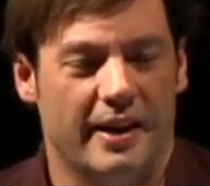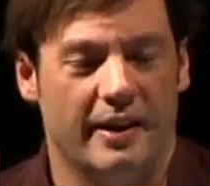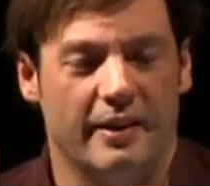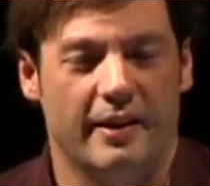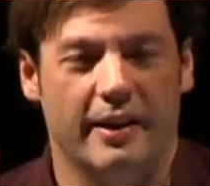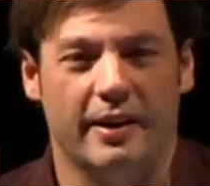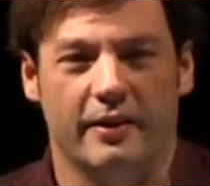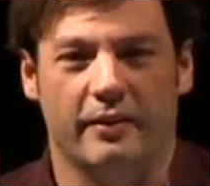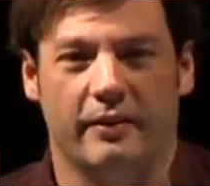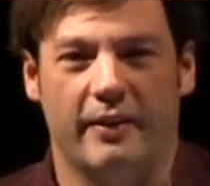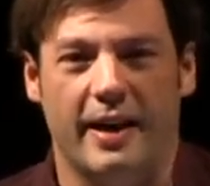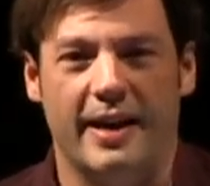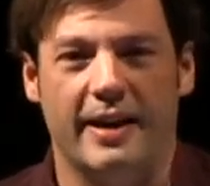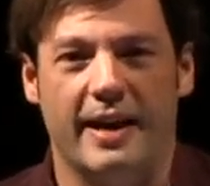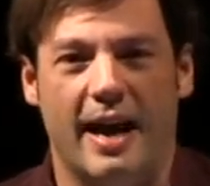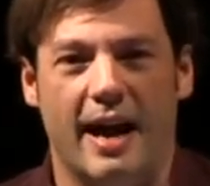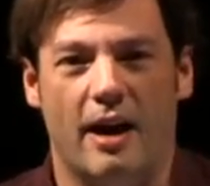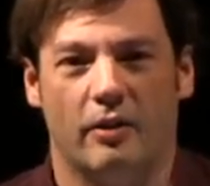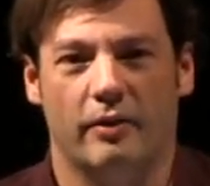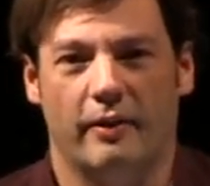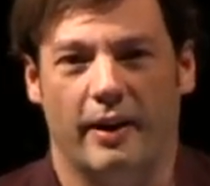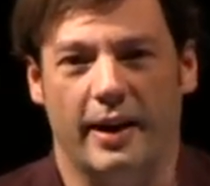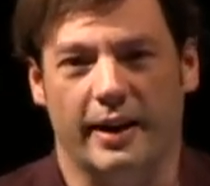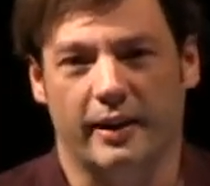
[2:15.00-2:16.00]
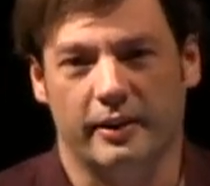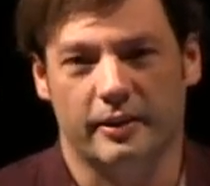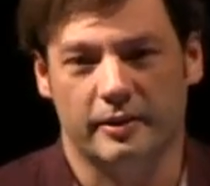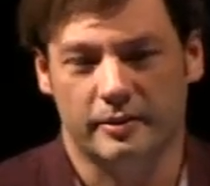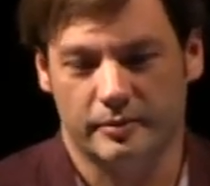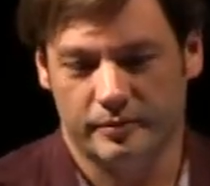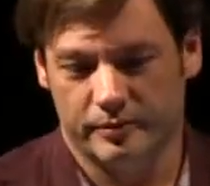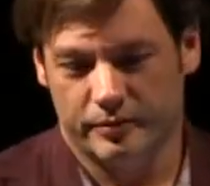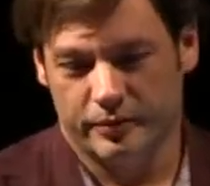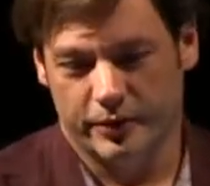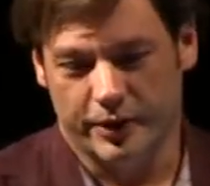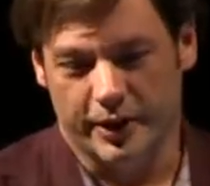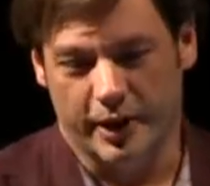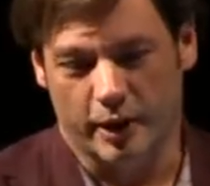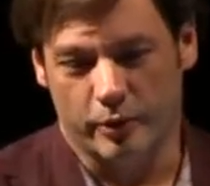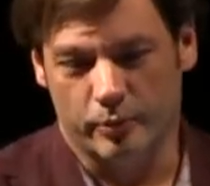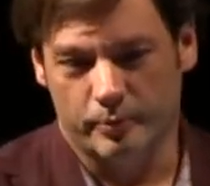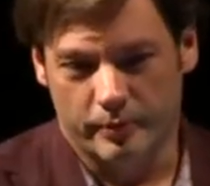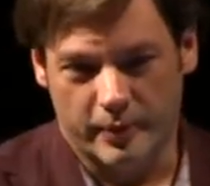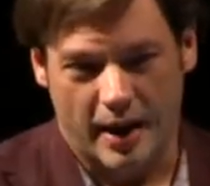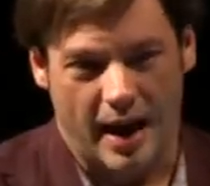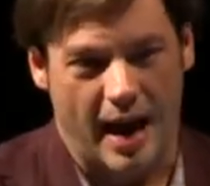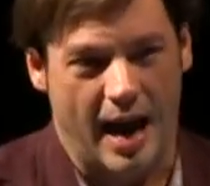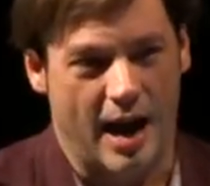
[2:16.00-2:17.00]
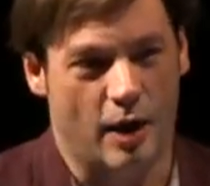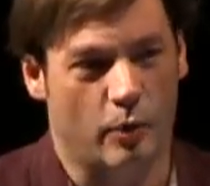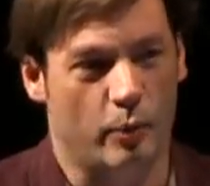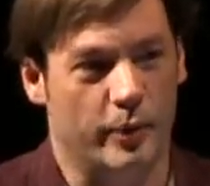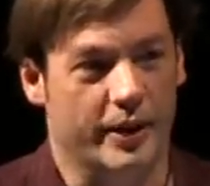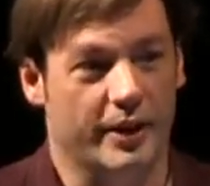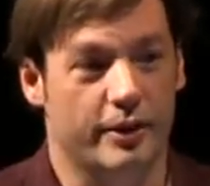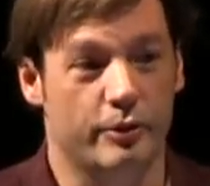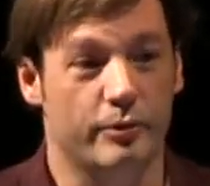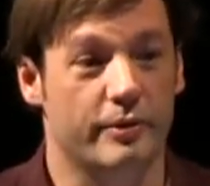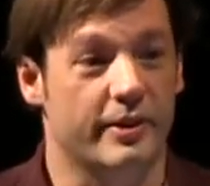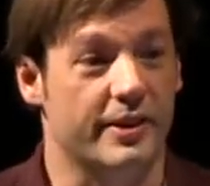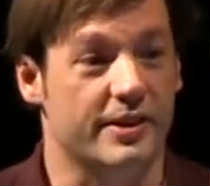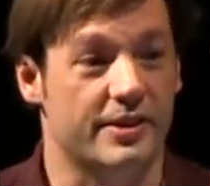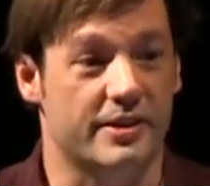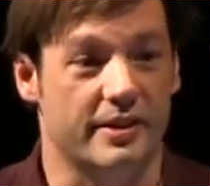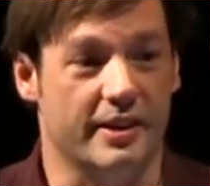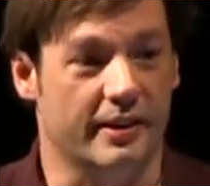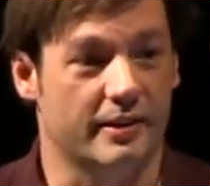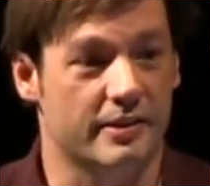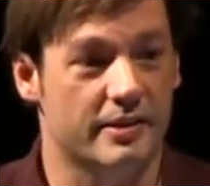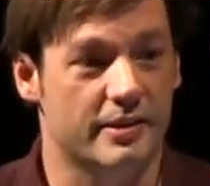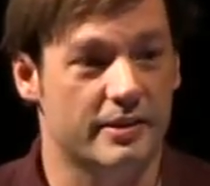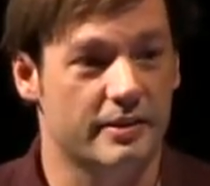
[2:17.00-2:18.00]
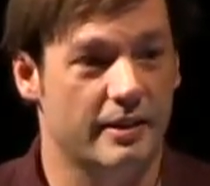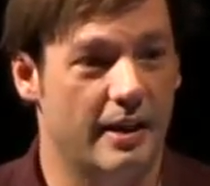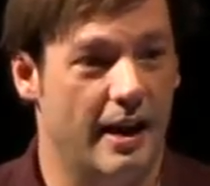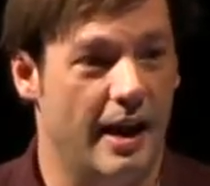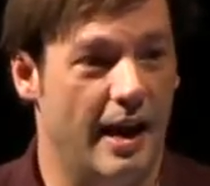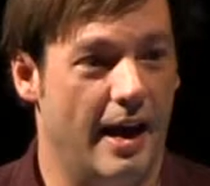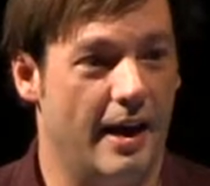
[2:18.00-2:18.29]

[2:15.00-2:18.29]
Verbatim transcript: it, it laid out like you know, how we do these things.